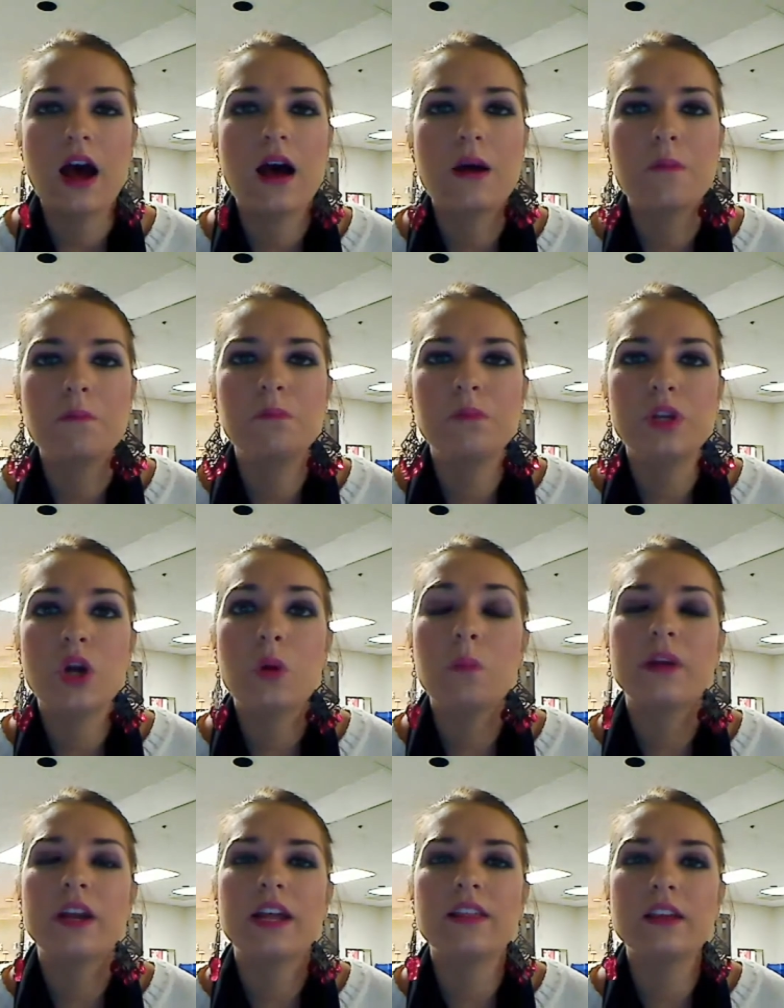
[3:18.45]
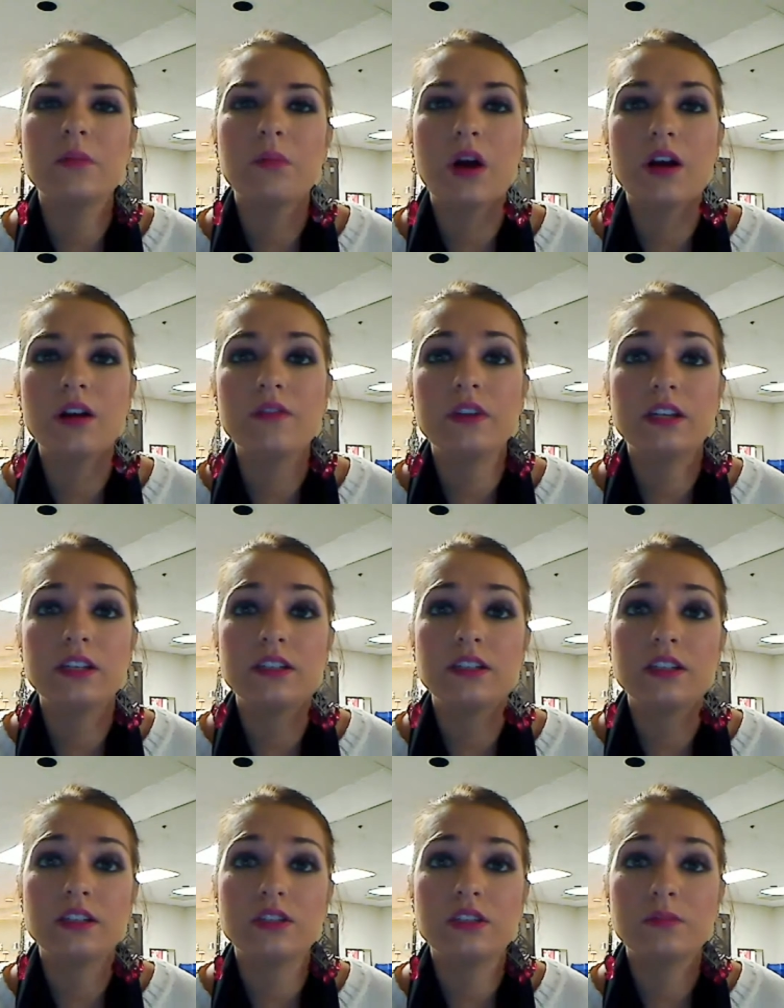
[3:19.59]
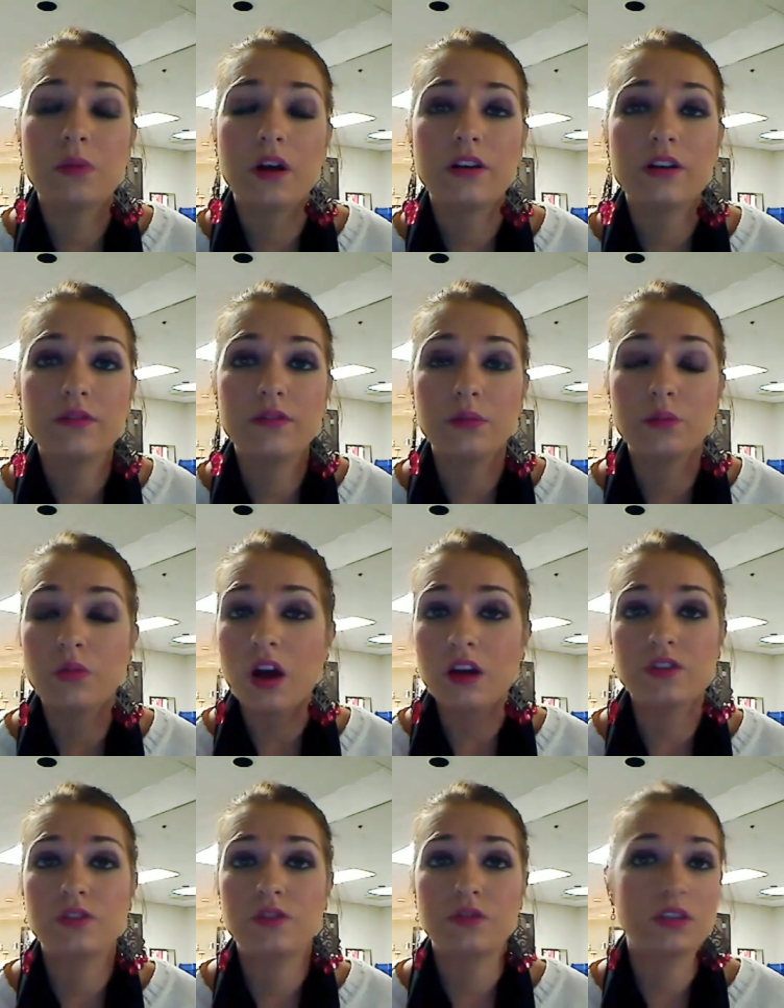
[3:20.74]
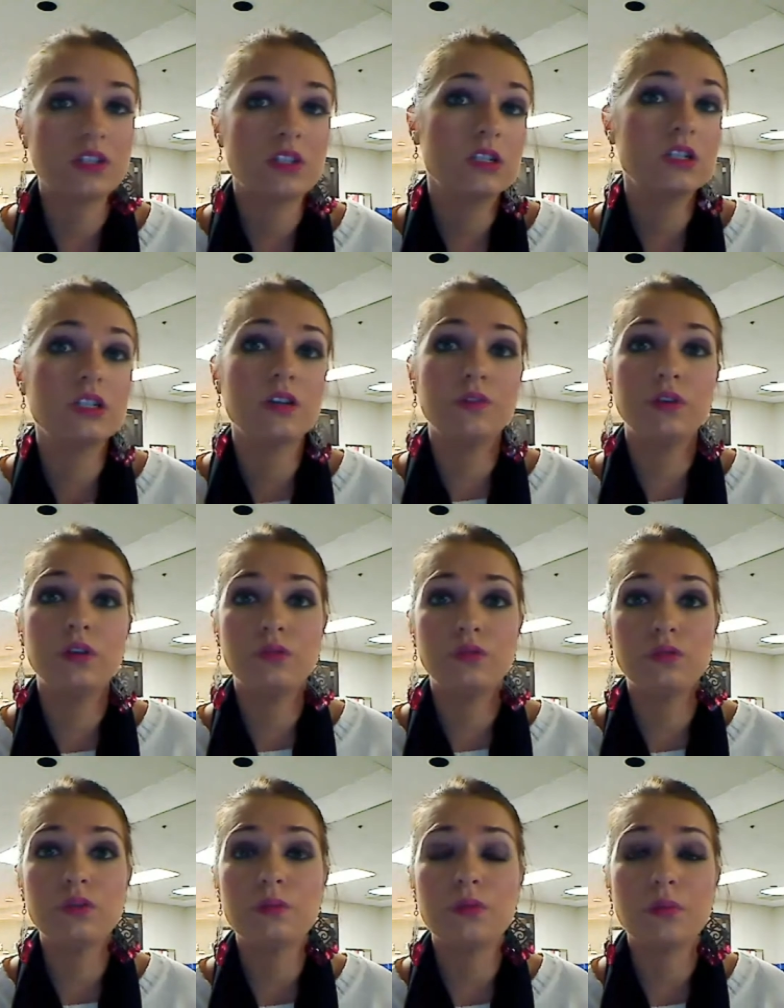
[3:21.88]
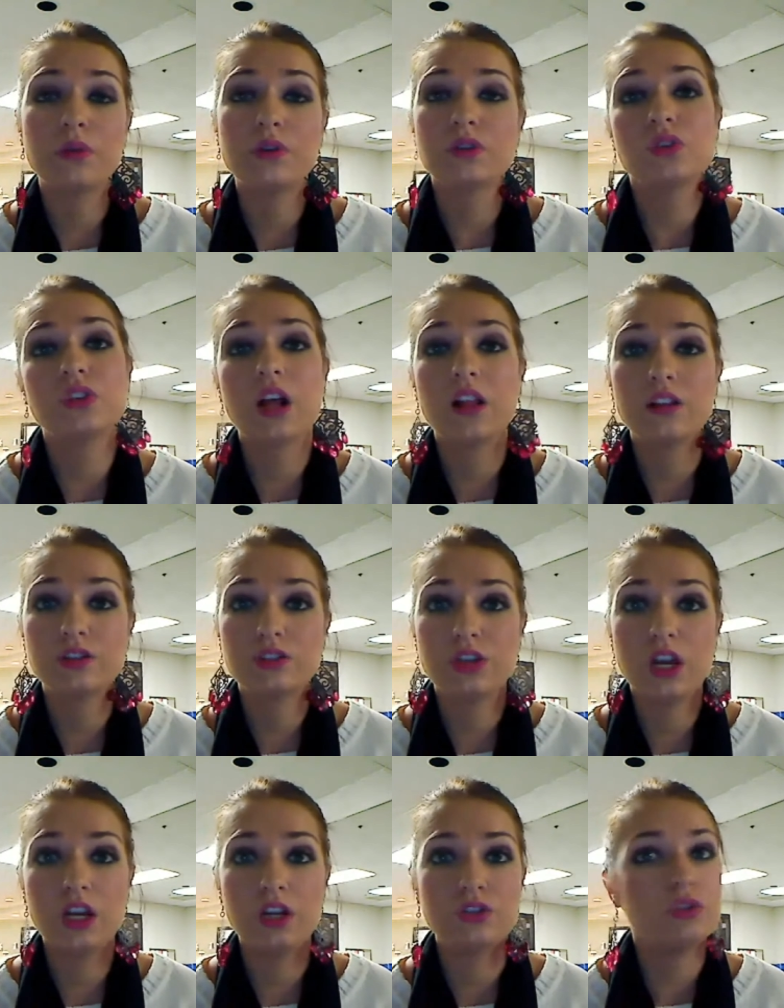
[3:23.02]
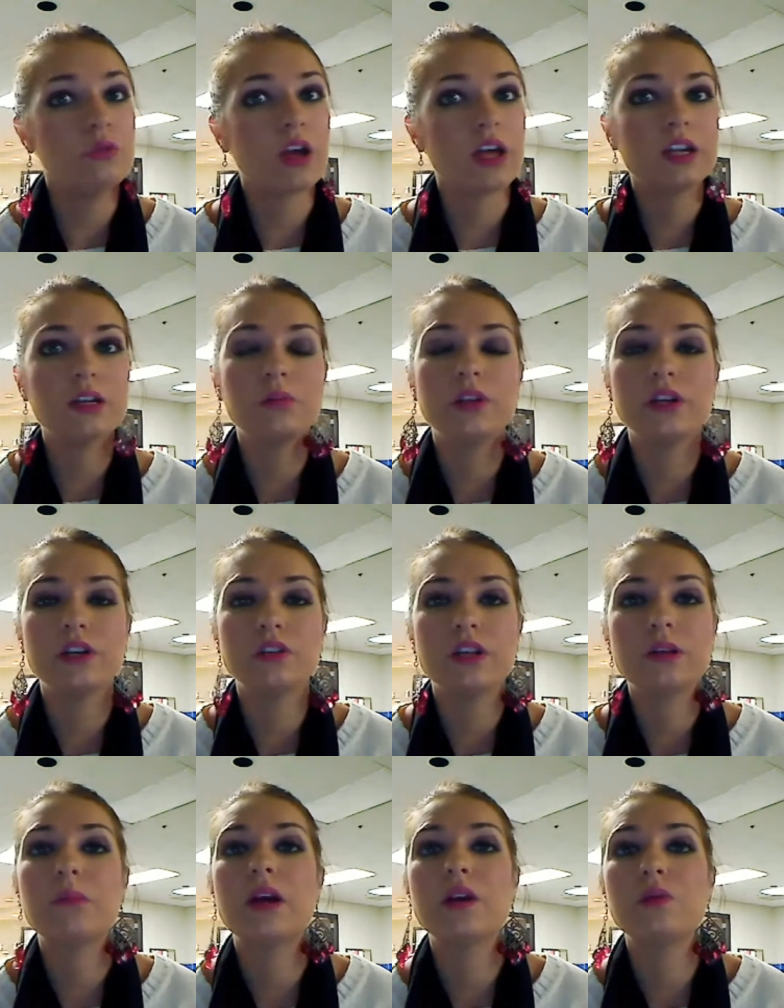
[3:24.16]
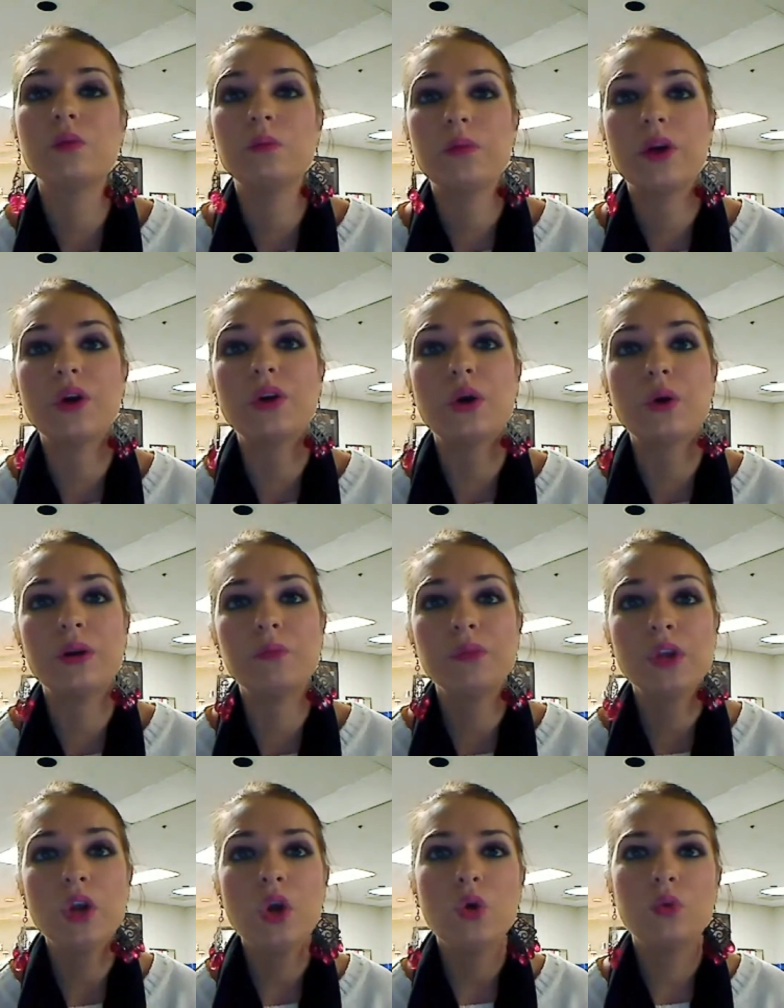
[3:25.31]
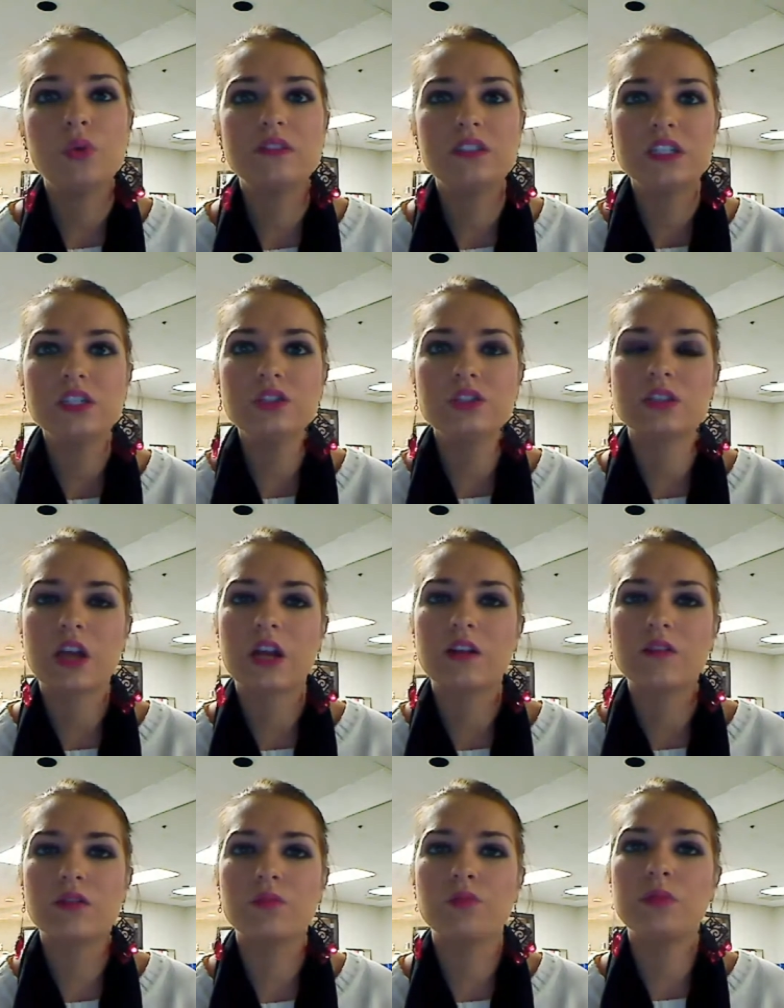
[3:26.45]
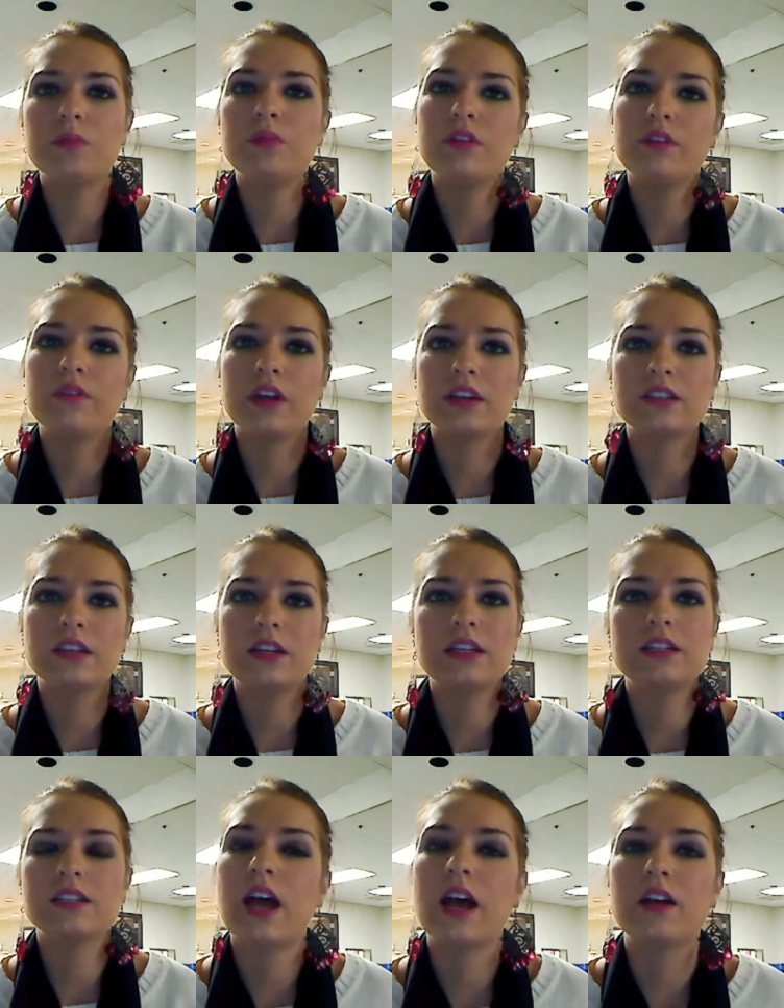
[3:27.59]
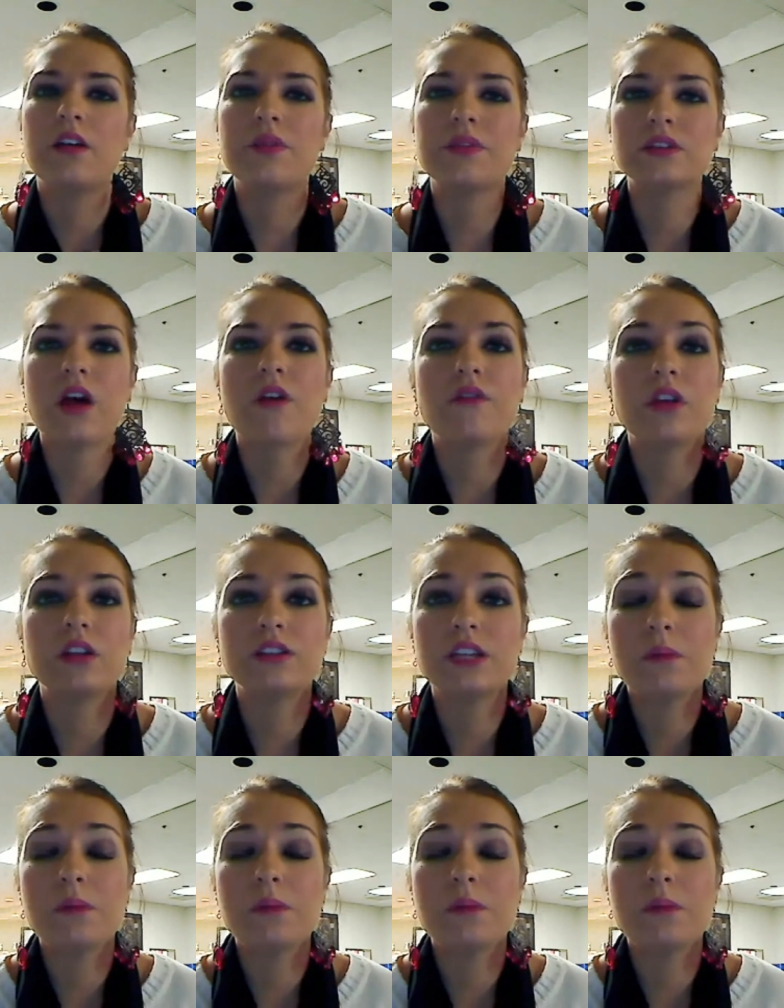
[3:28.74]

But I think part of it is just part of the roster. This is a different group. The personnel has changed. You add in a player like Mike Ribeiro, and we've seen just kind of the ripple effects that he's had on this offense.